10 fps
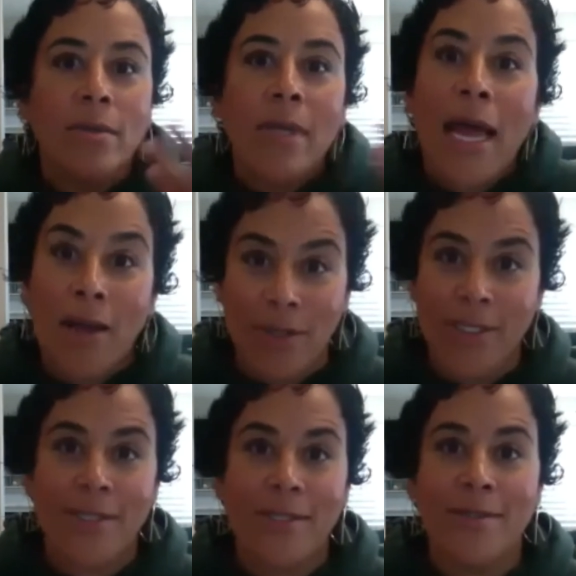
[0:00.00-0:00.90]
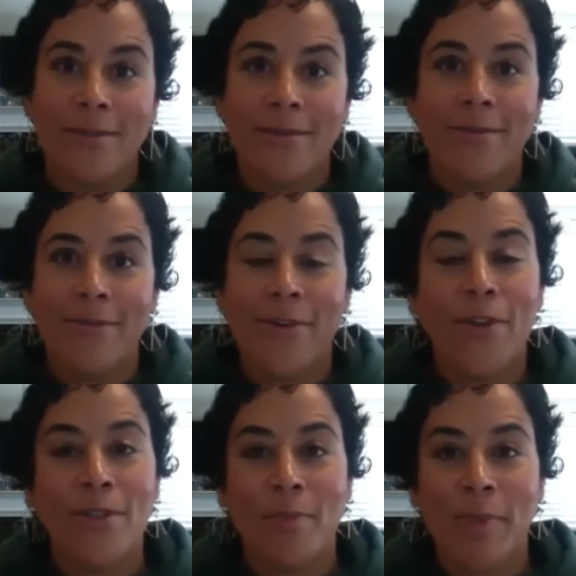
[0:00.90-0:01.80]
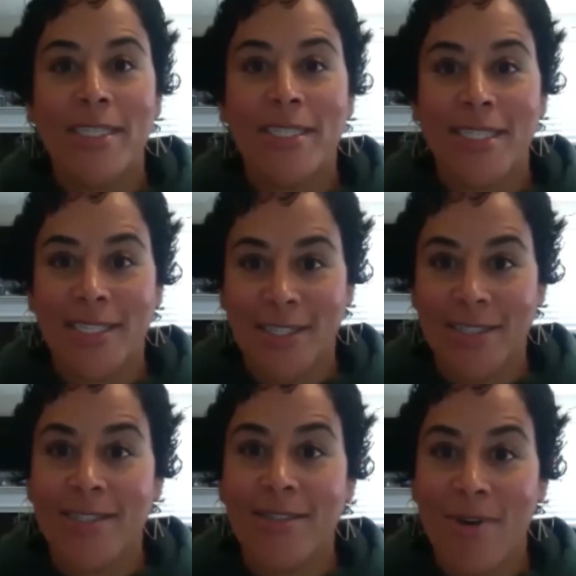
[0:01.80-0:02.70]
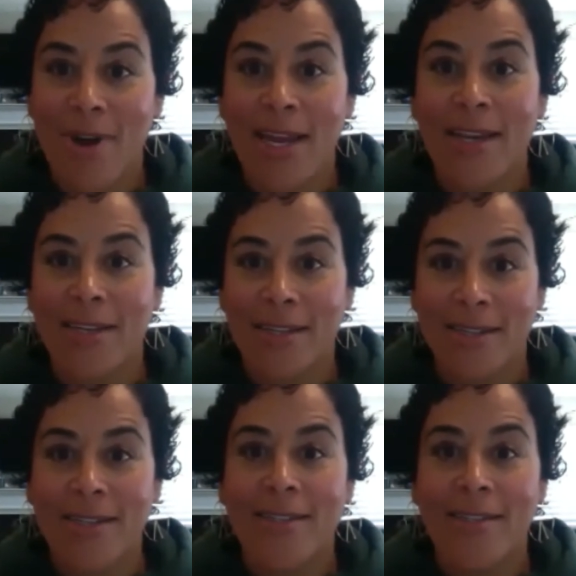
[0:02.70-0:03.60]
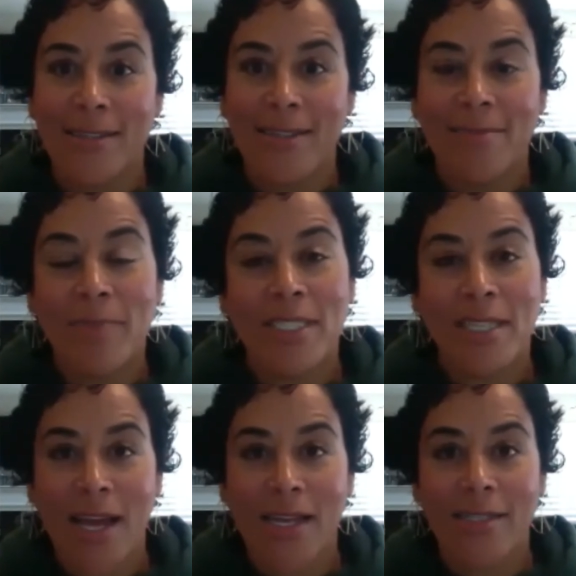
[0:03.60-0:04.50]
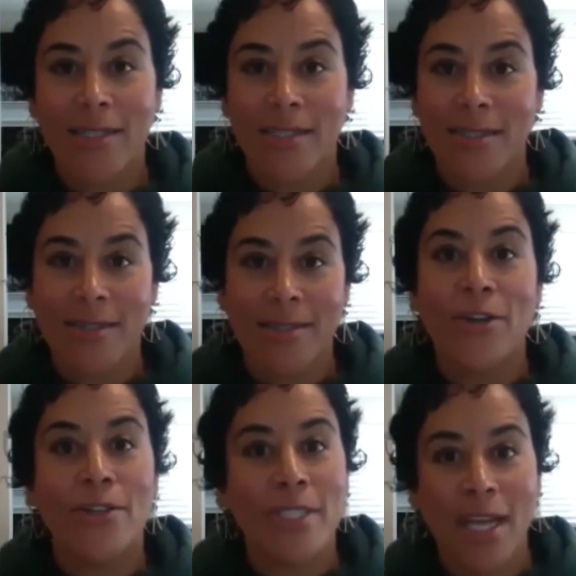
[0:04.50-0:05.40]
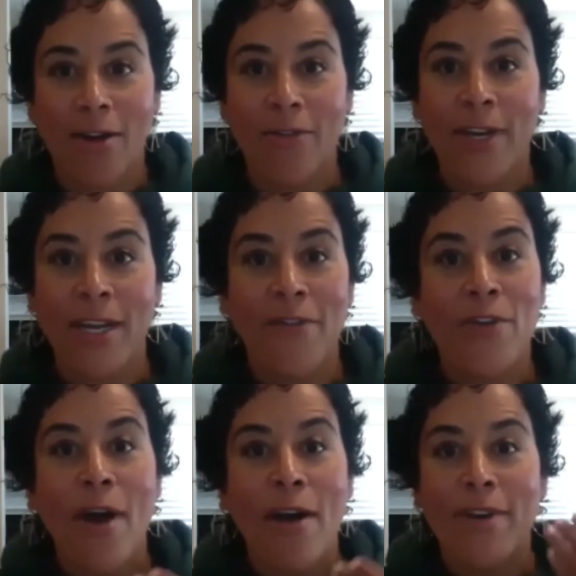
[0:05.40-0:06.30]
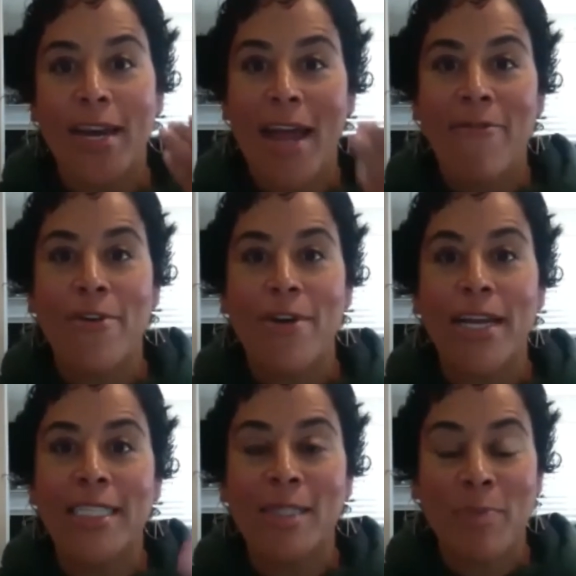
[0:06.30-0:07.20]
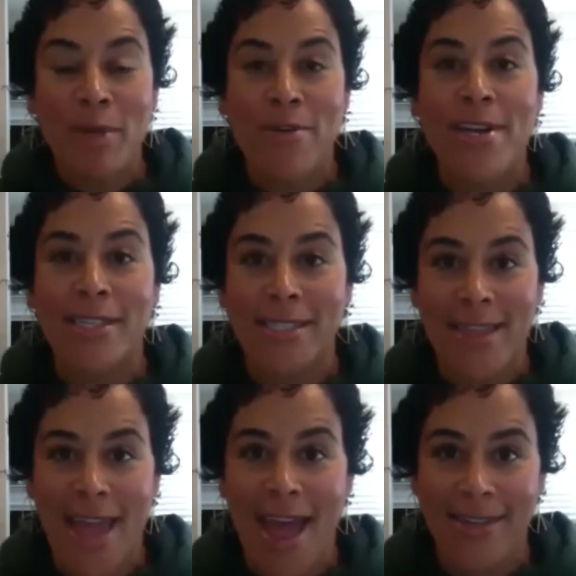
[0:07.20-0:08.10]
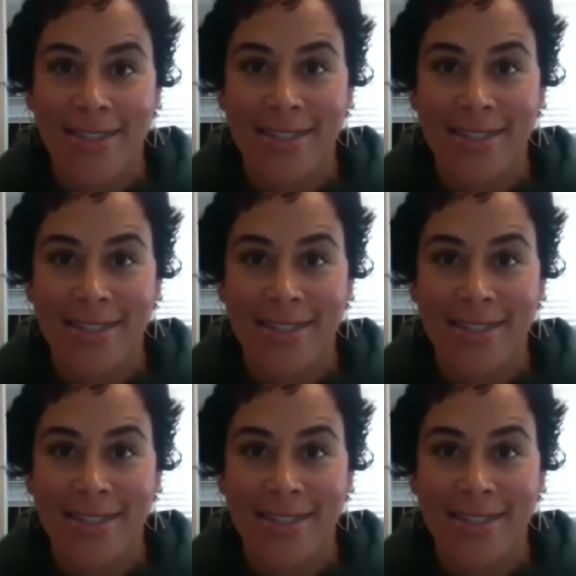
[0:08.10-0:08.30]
else for those decisions, right? Besides yourself. And if you have never experienced that,